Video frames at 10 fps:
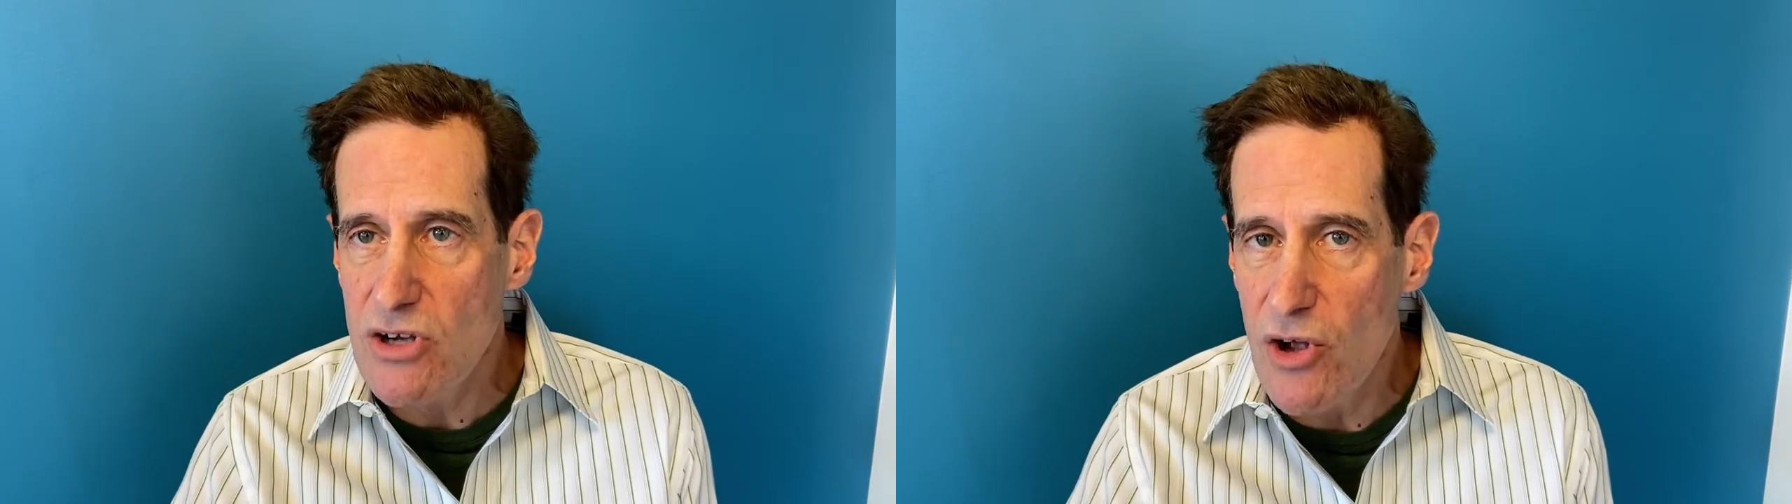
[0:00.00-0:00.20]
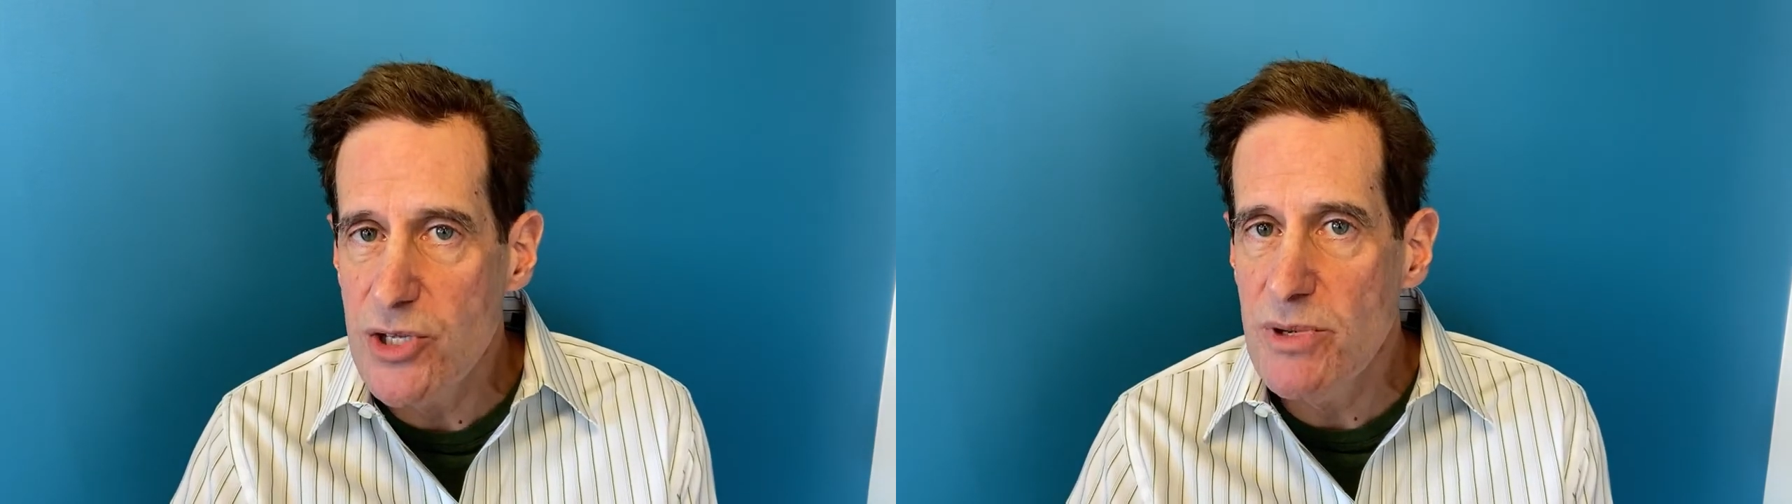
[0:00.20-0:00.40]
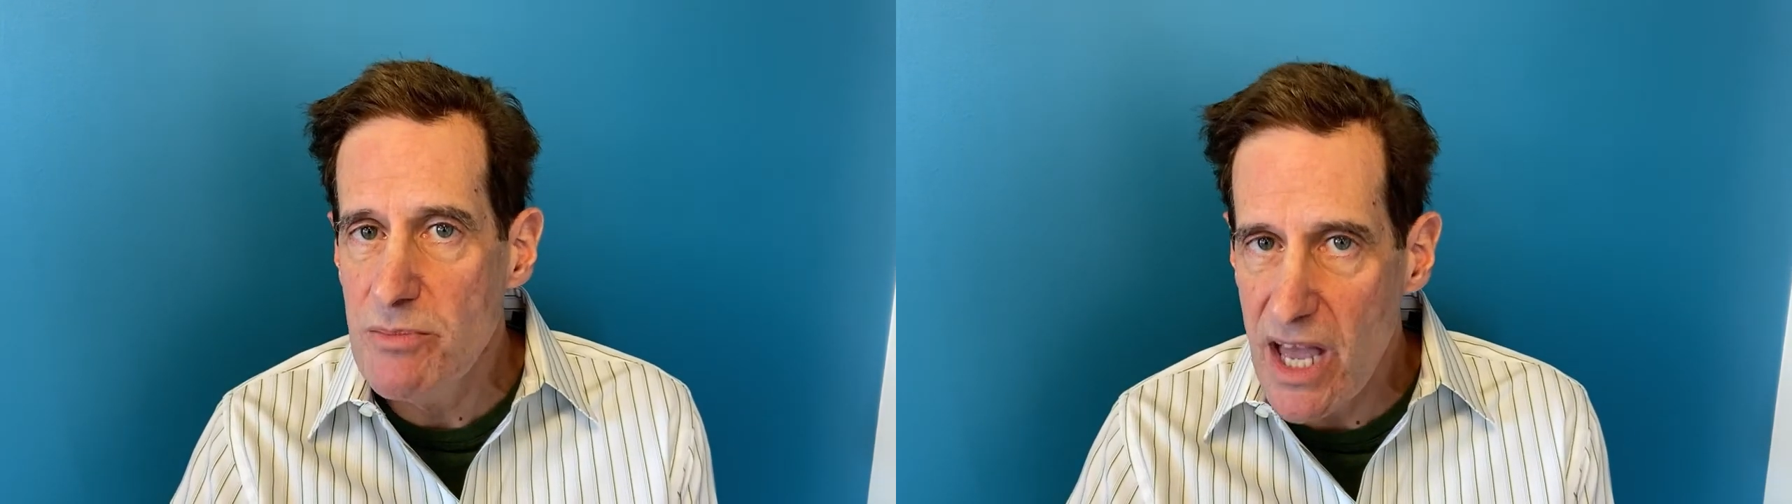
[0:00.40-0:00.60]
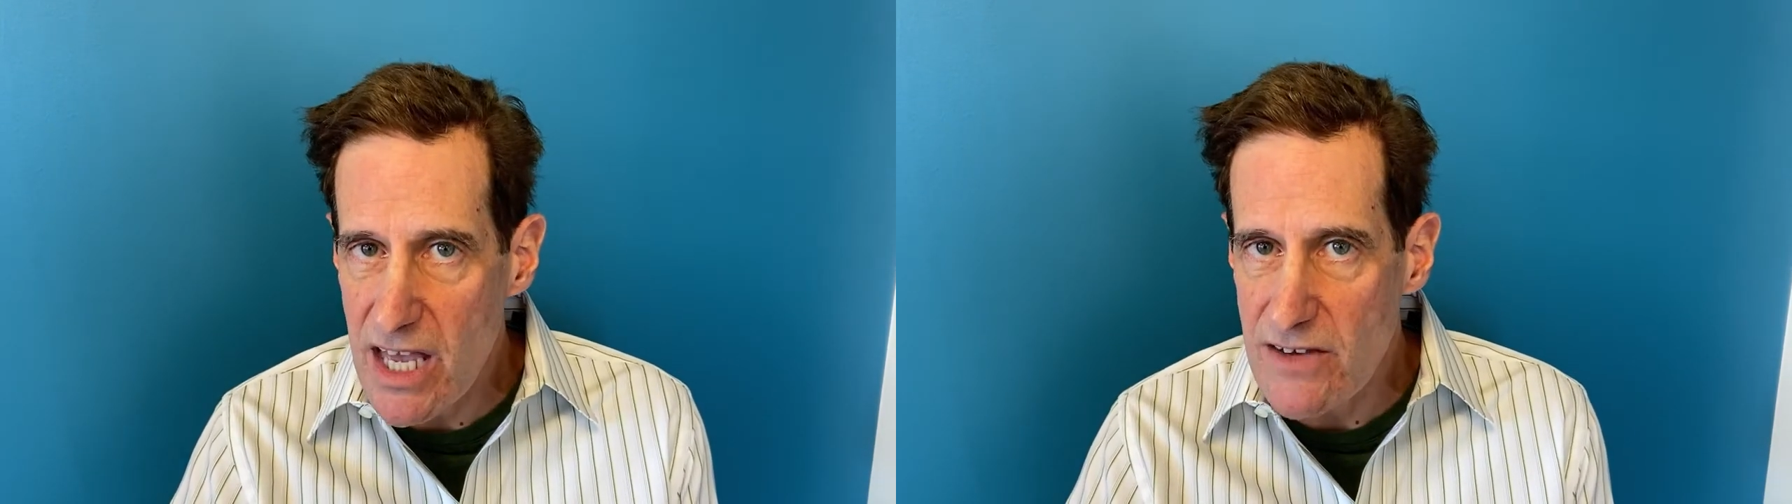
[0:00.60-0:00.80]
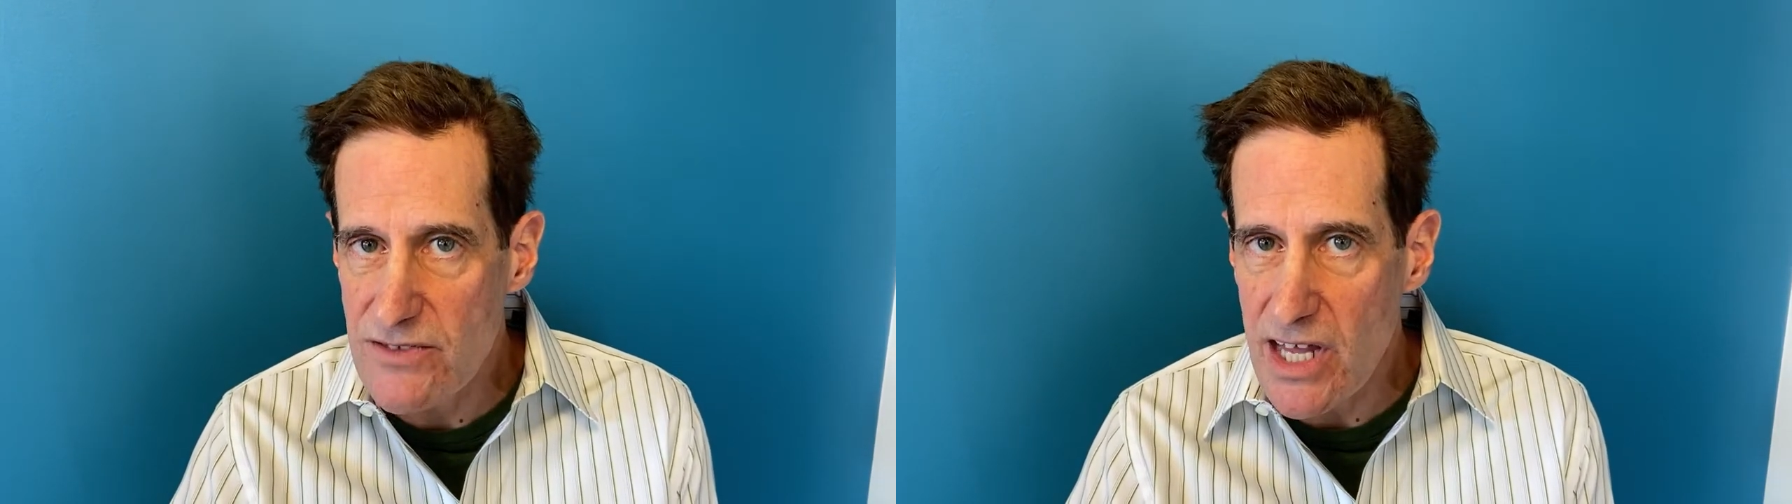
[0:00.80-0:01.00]
ultimately
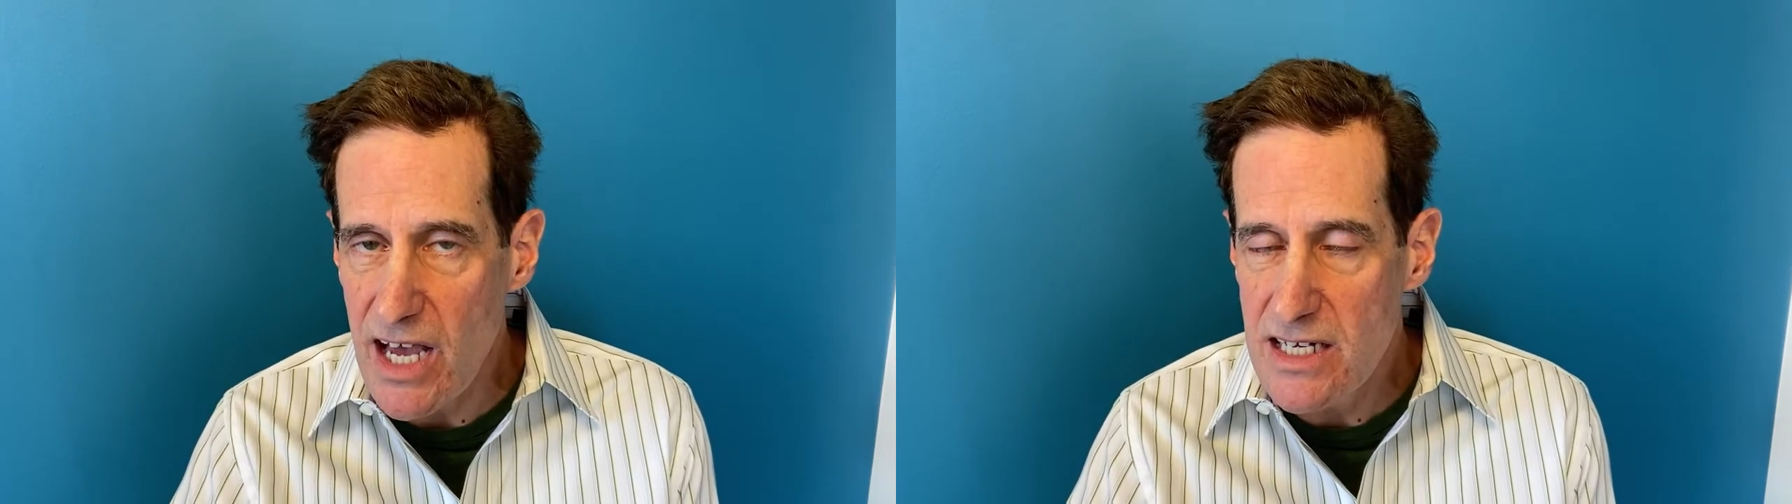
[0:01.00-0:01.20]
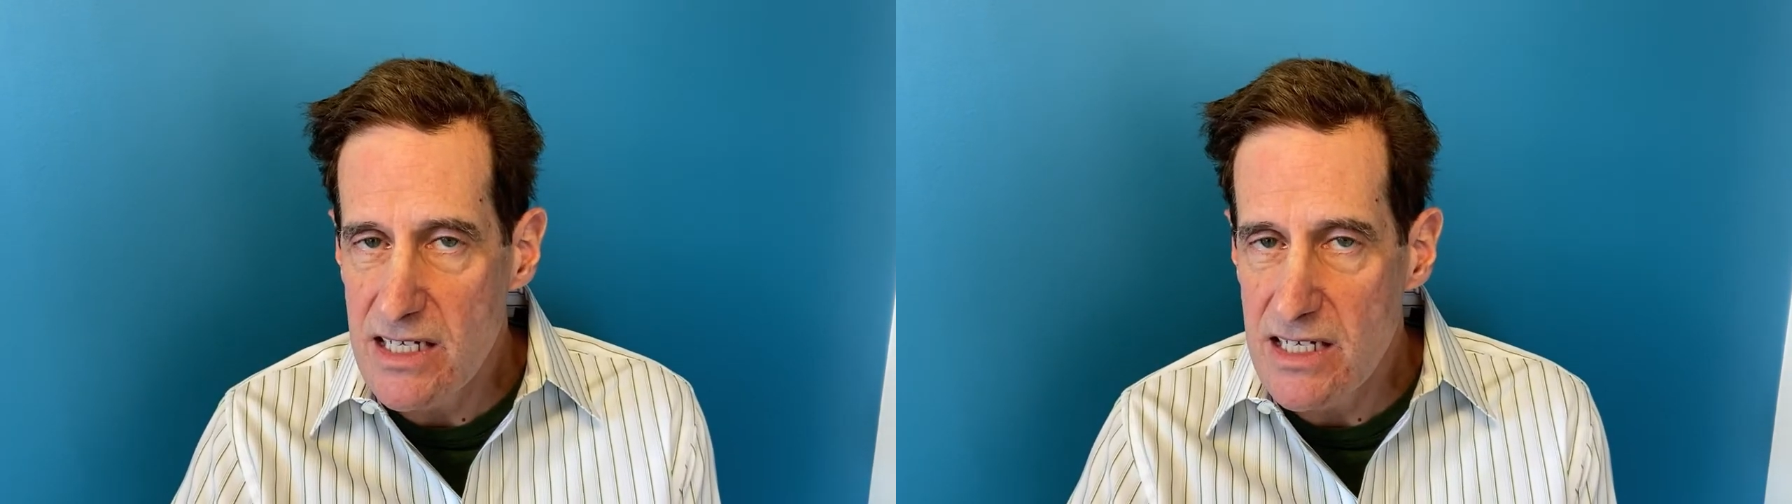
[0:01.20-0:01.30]
paying for that.